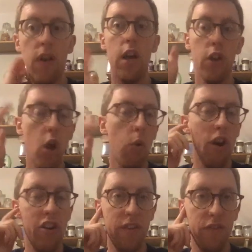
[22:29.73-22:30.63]
No
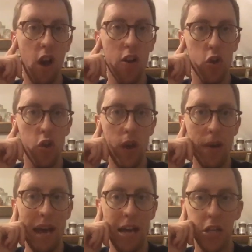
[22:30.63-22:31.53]
worries if not, I just thought I would
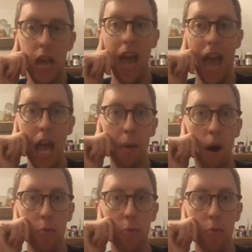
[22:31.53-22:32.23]
ask. Hey Bob,